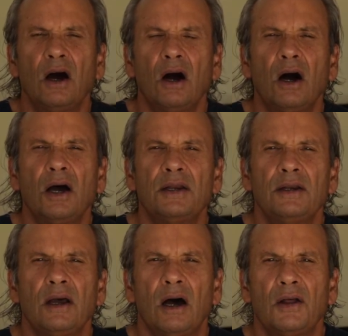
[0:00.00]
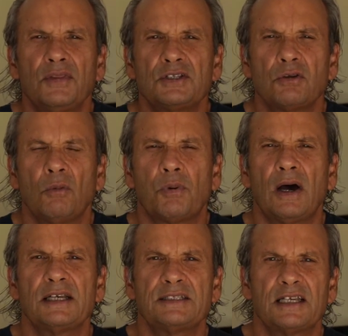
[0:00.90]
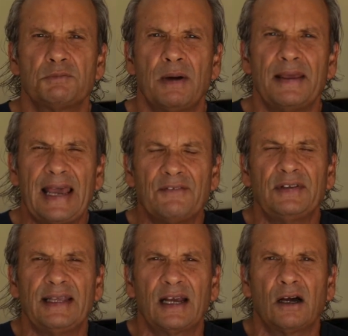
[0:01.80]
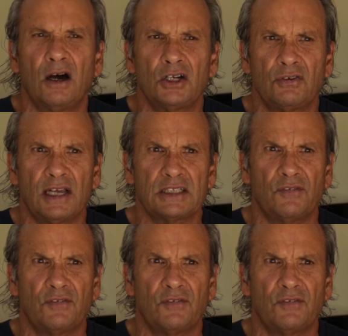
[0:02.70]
on this whole process by having that contrast.